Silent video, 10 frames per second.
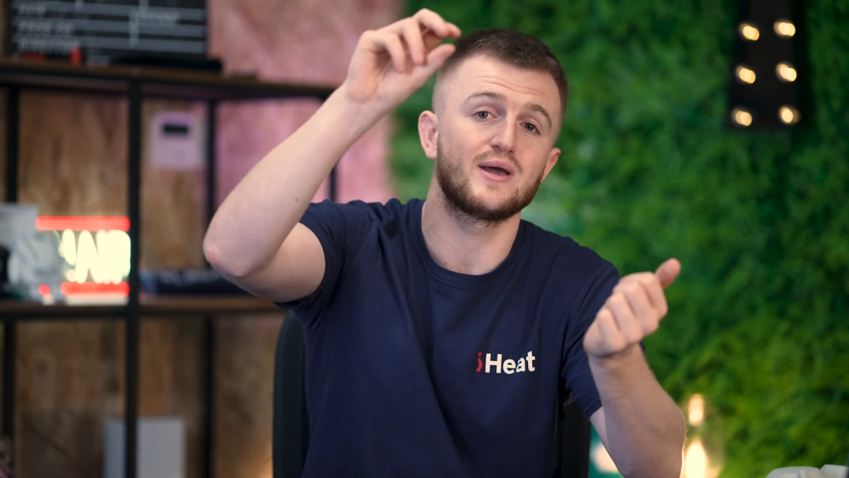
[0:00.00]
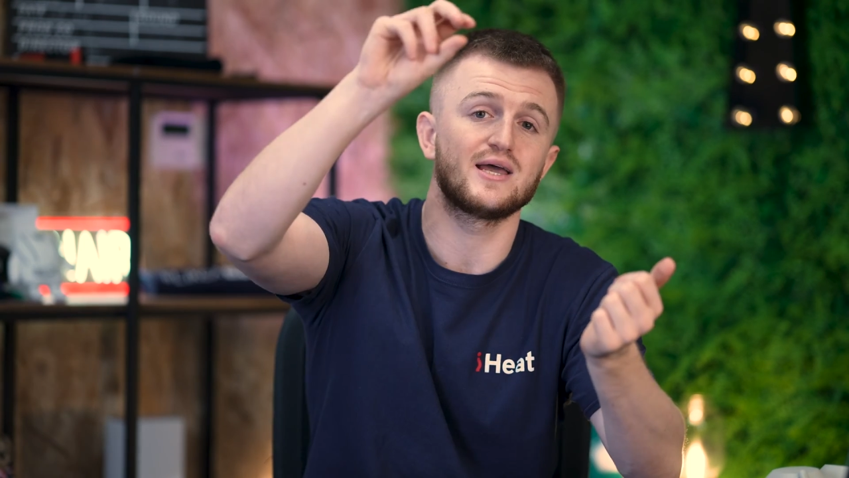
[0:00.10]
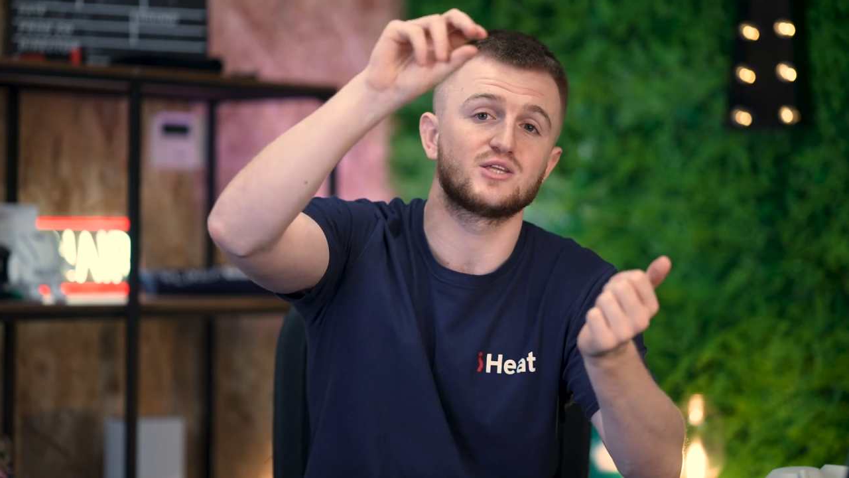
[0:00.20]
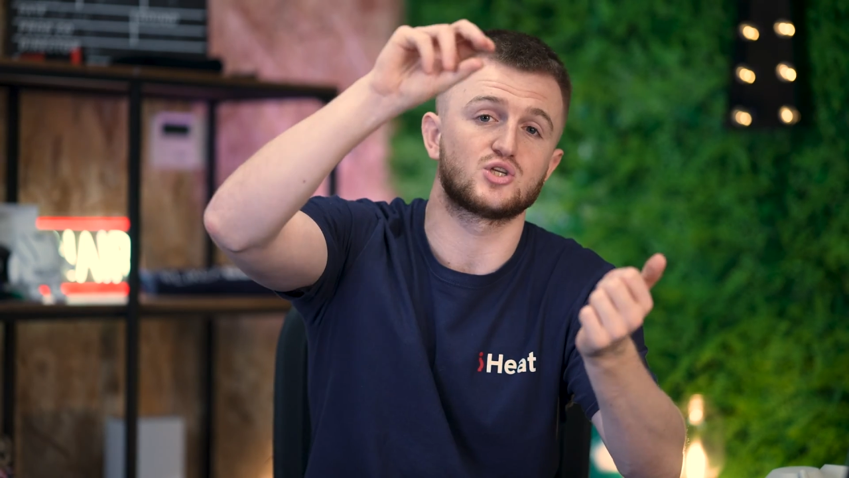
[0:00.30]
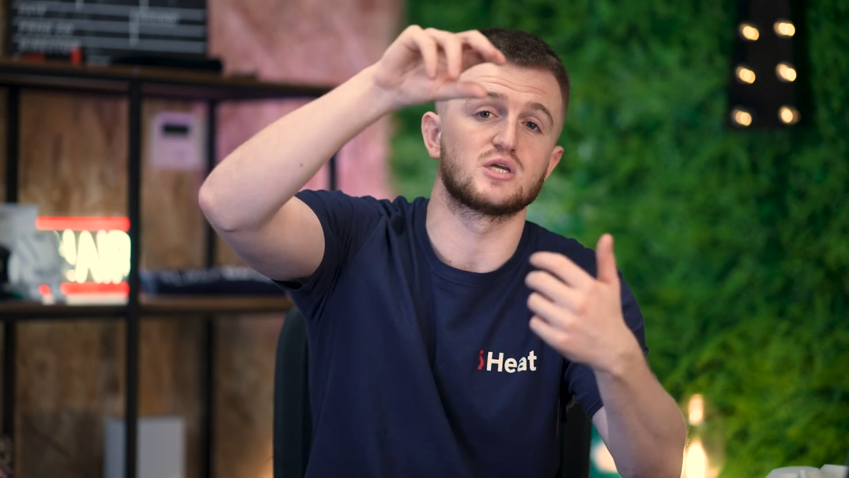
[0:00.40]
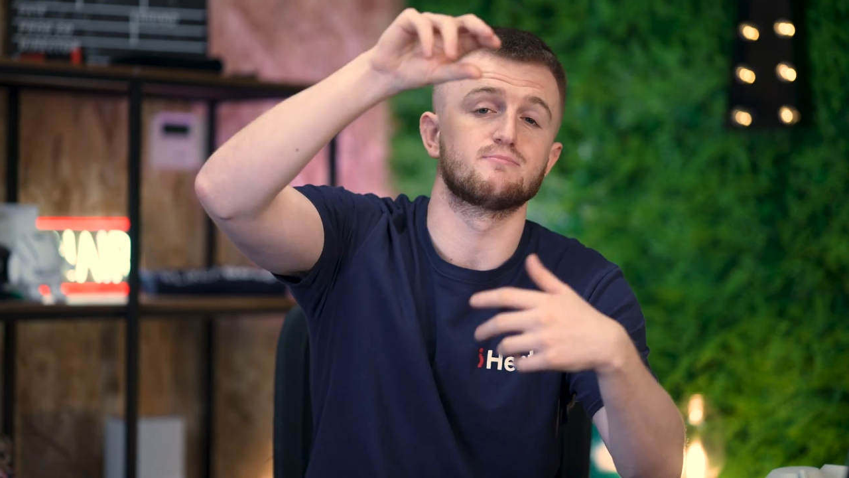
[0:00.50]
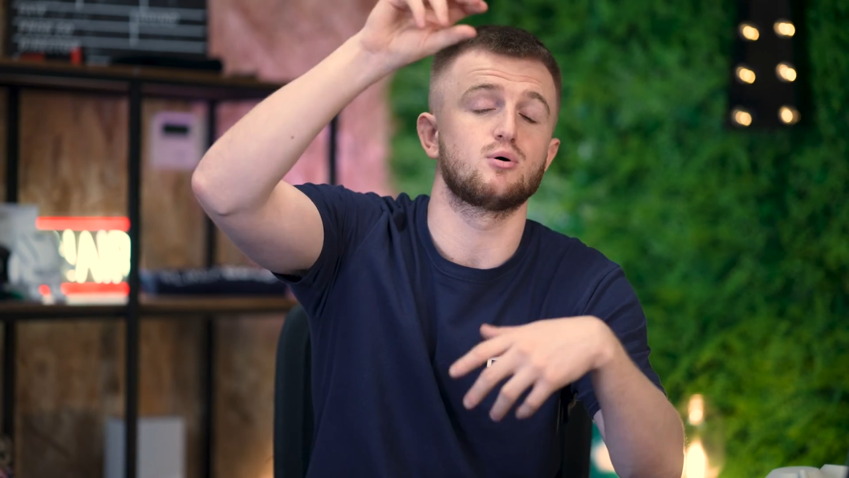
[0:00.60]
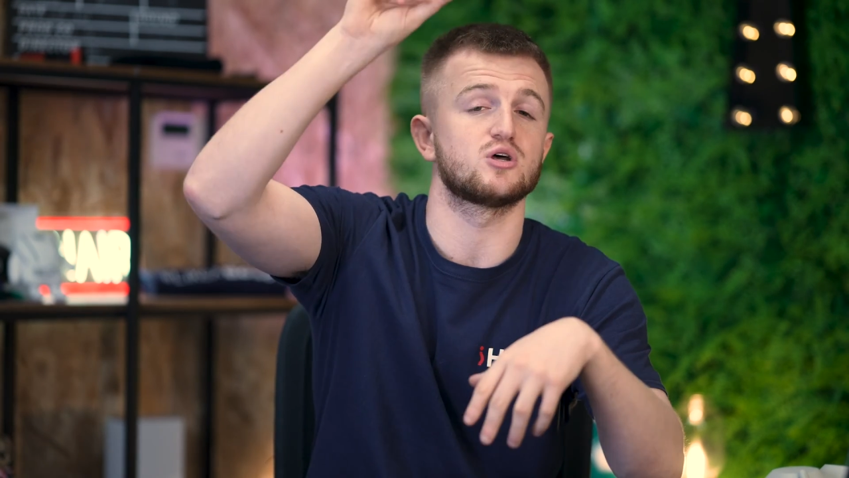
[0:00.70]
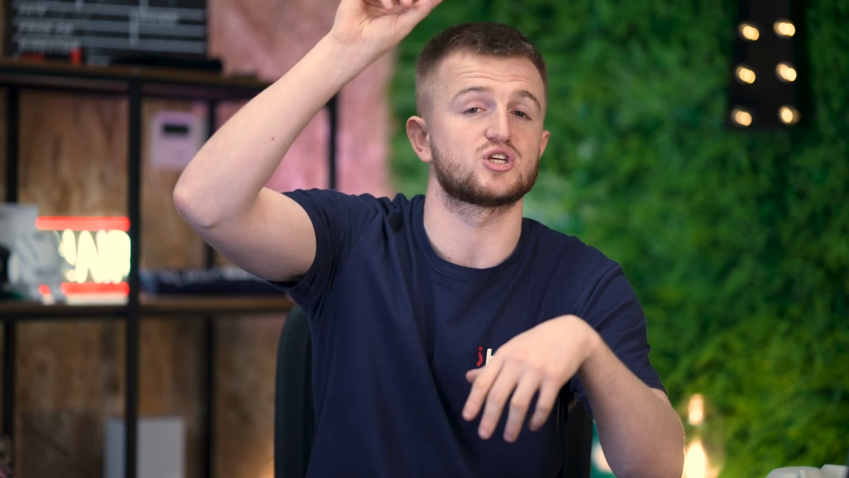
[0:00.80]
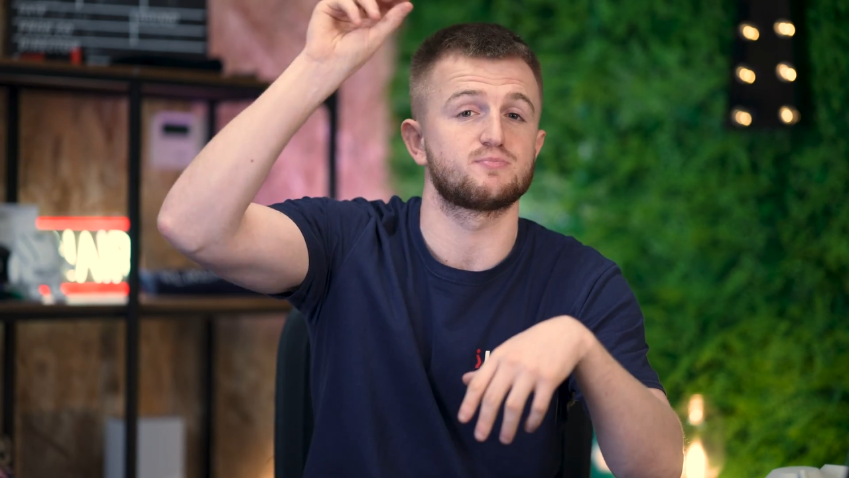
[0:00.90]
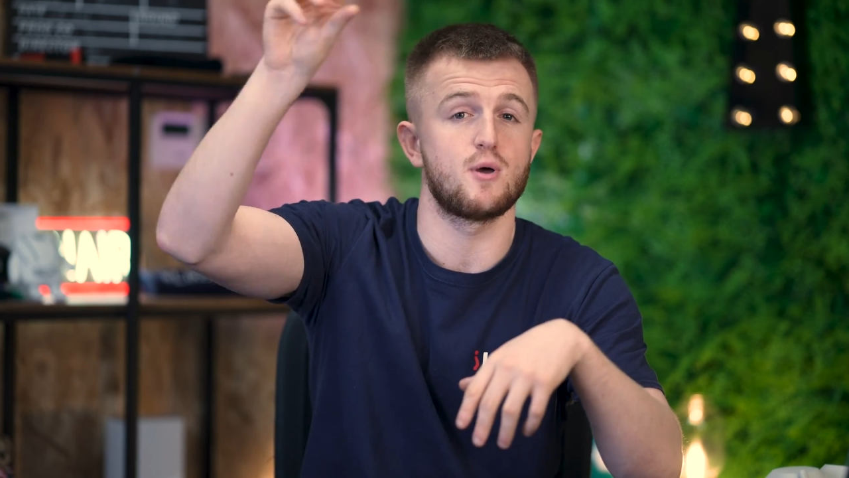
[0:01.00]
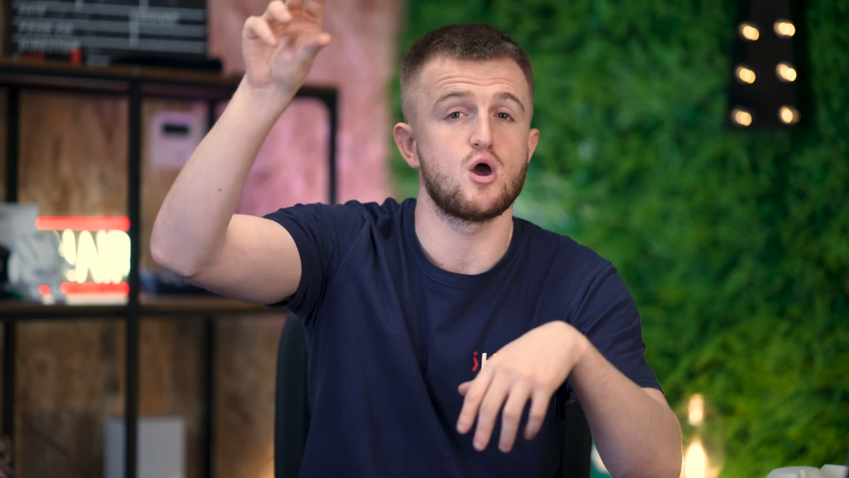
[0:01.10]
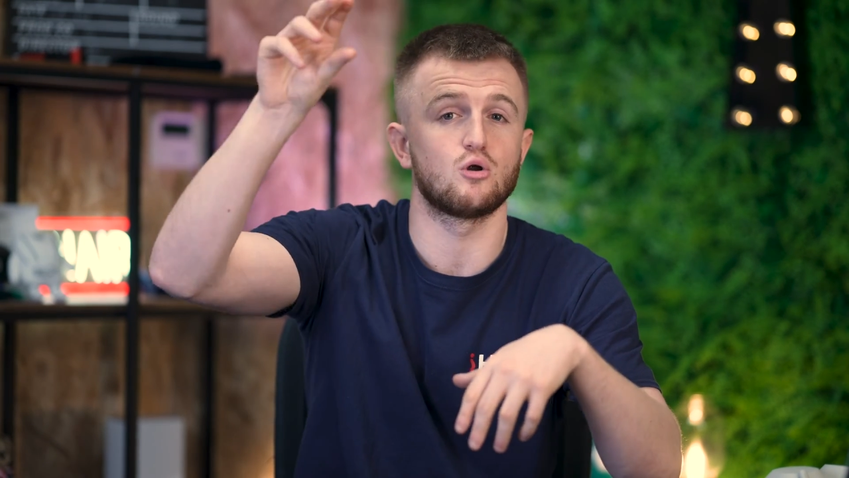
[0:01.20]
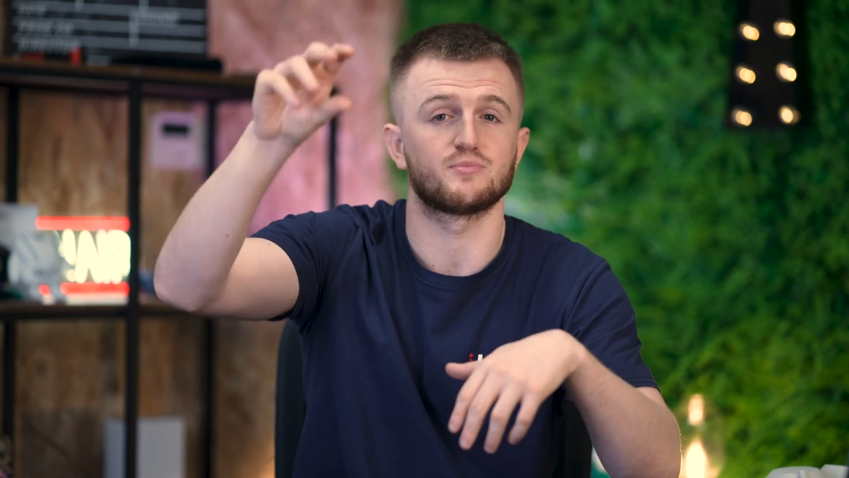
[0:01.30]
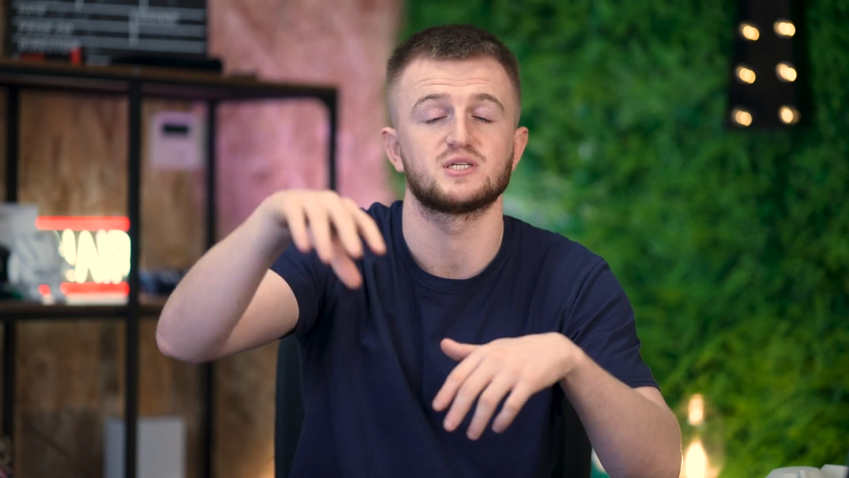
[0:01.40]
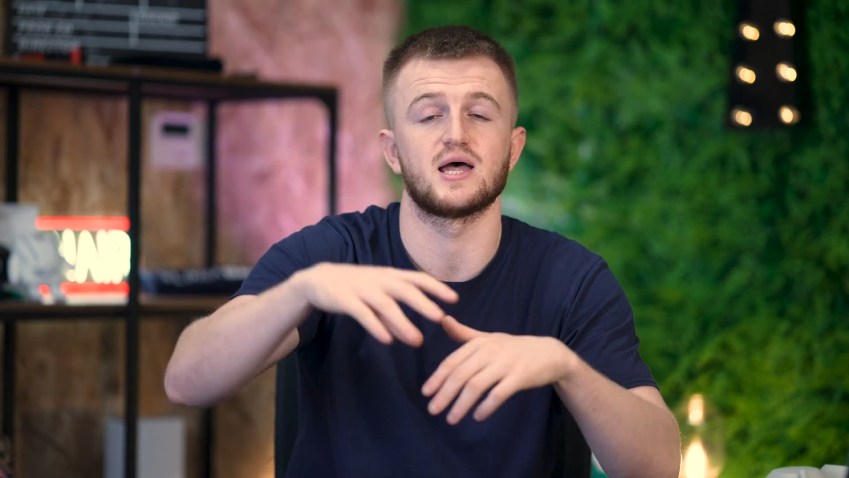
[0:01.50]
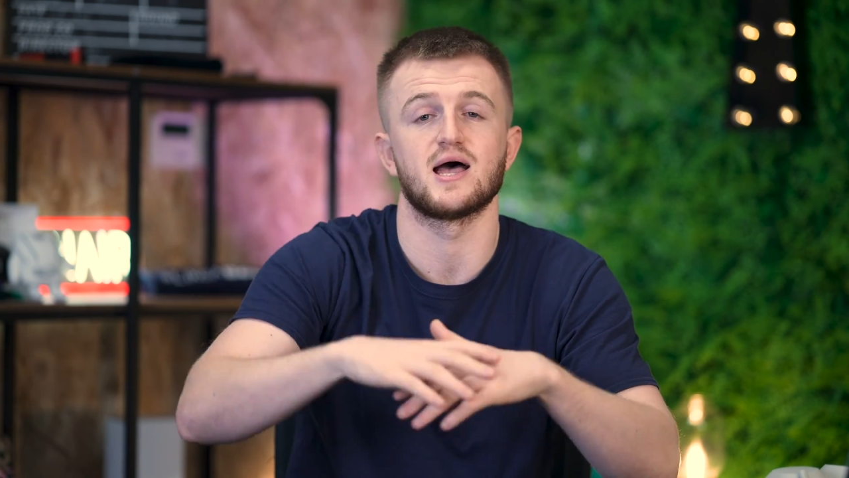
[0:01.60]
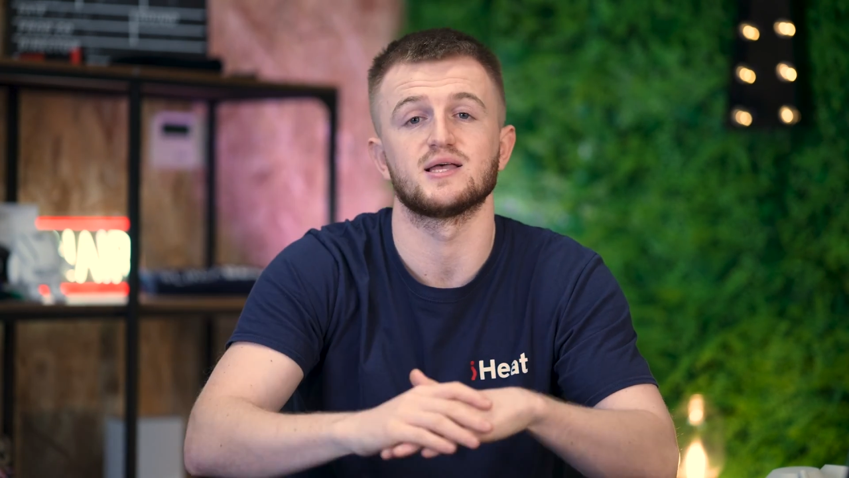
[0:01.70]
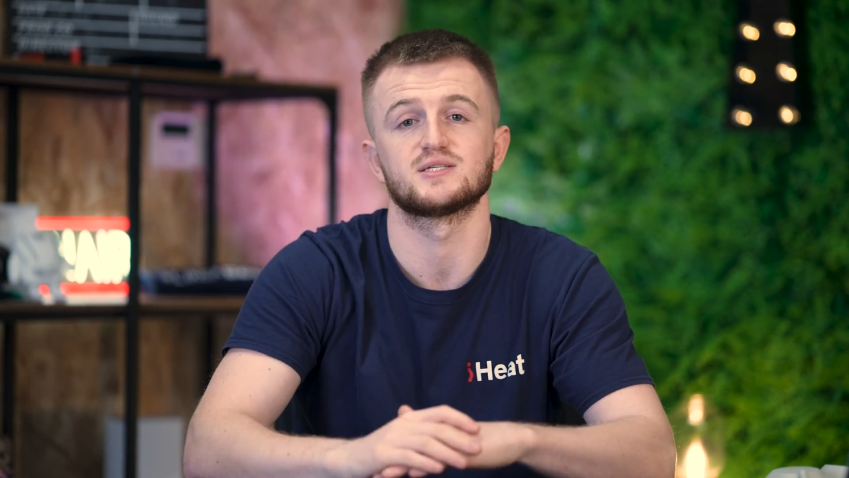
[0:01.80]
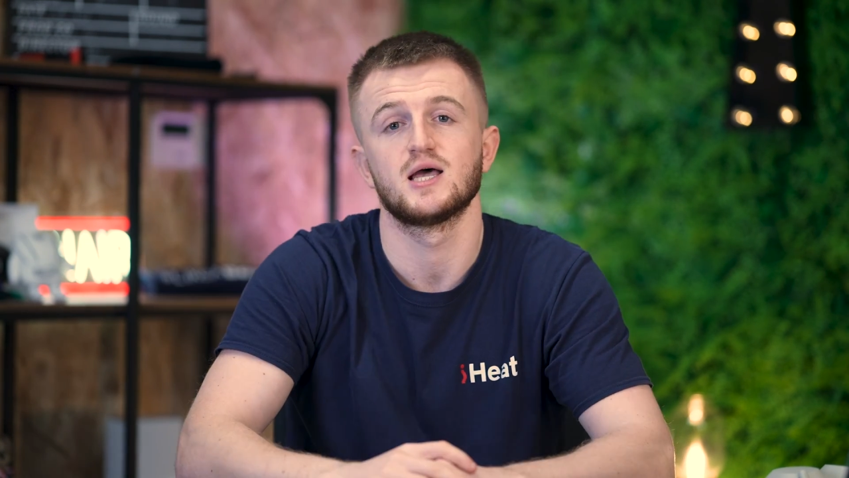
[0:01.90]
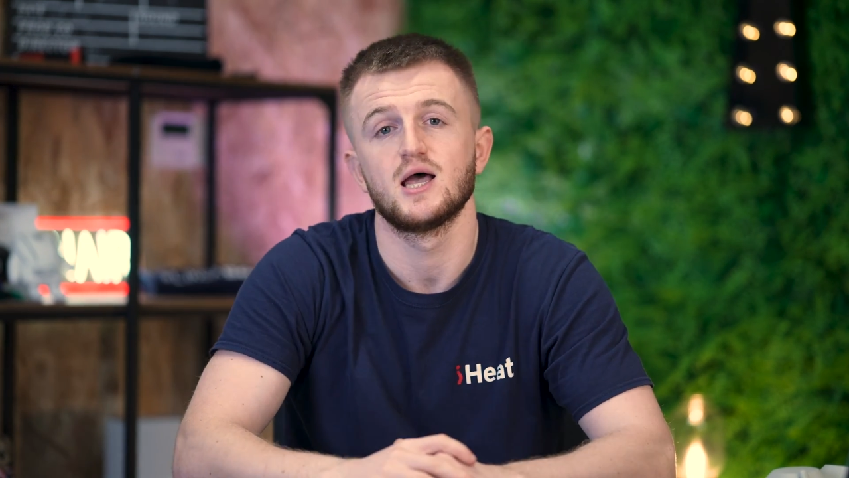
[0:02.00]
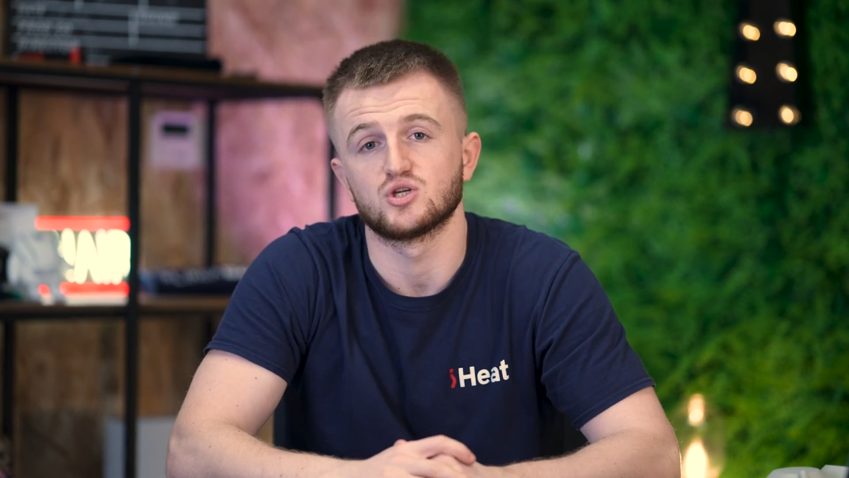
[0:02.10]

it so you can put a spur upstairs